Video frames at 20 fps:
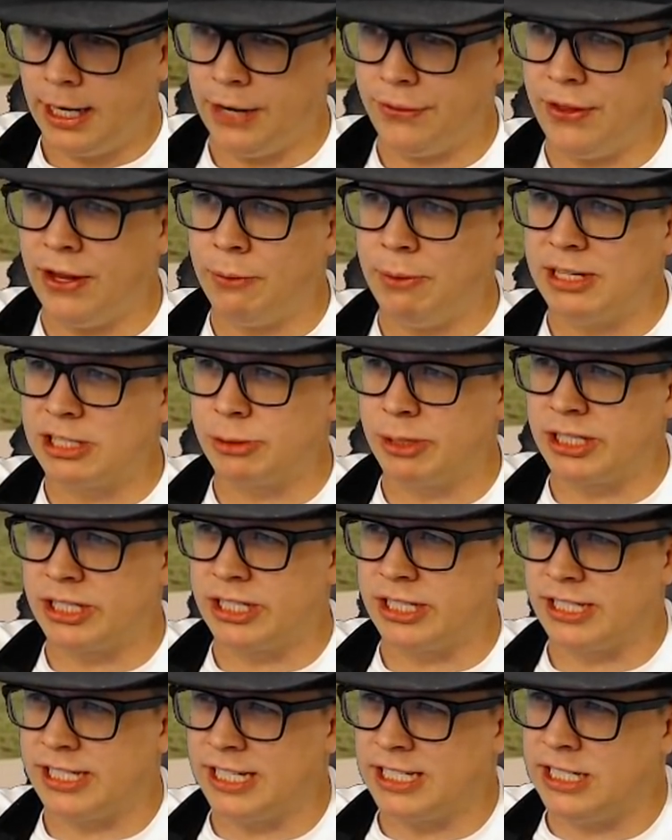I think we switched
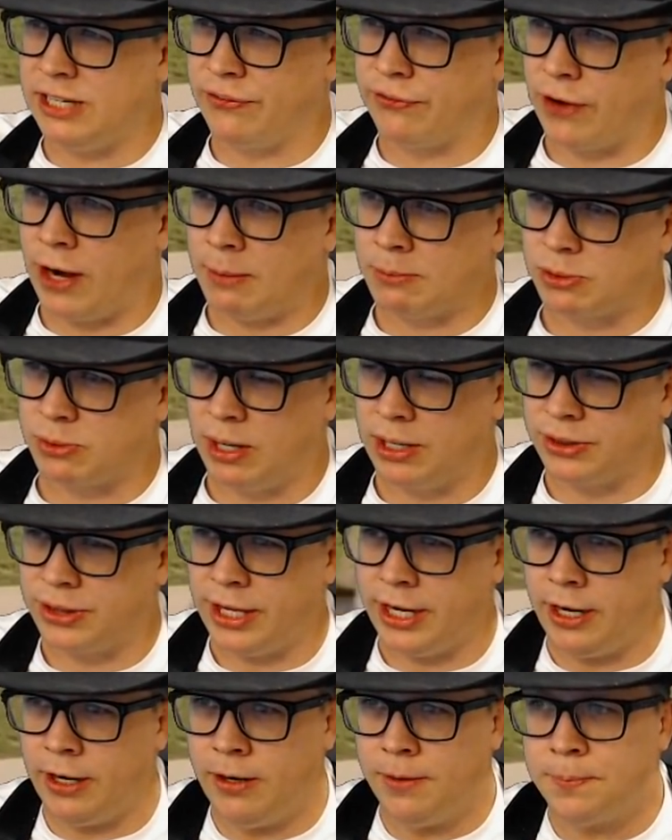to 60 frames right
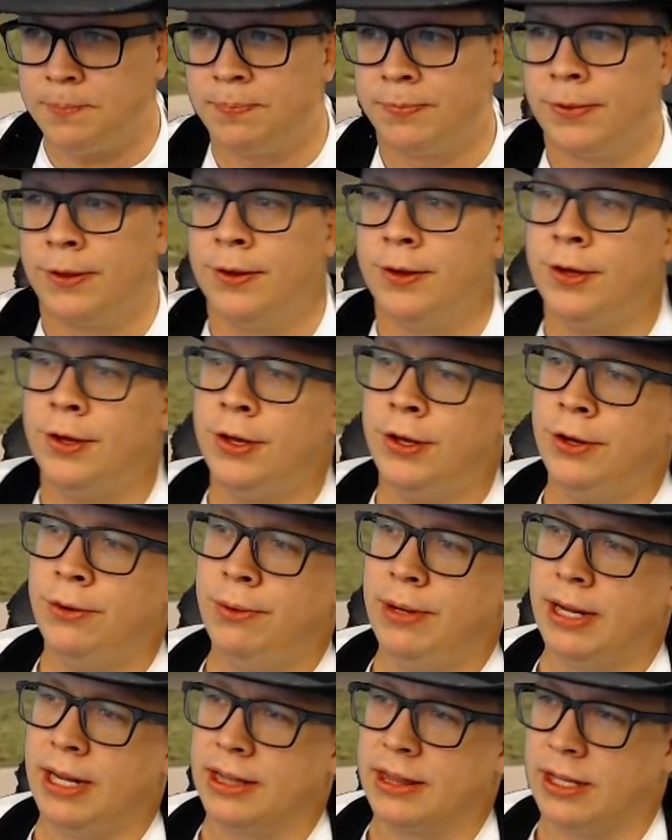there.
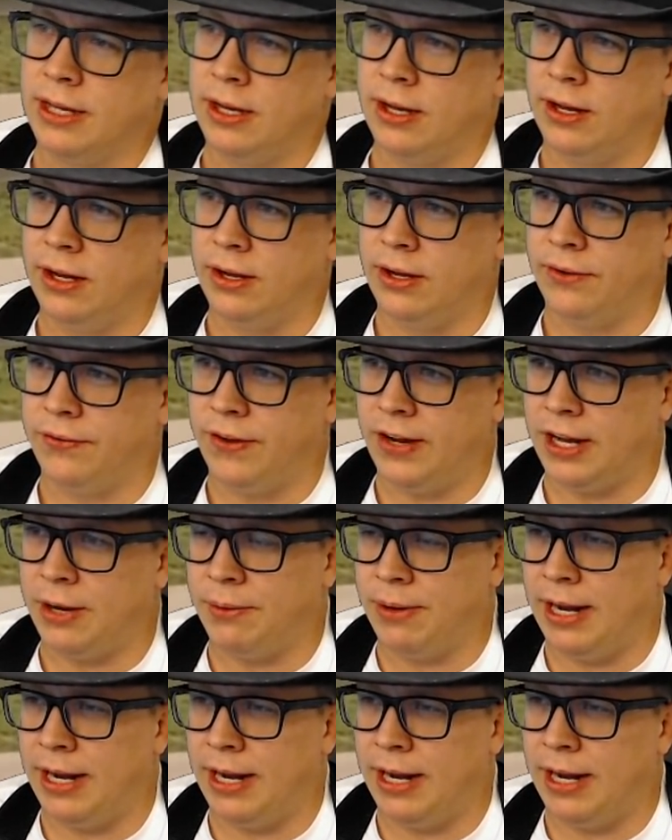We get the fakie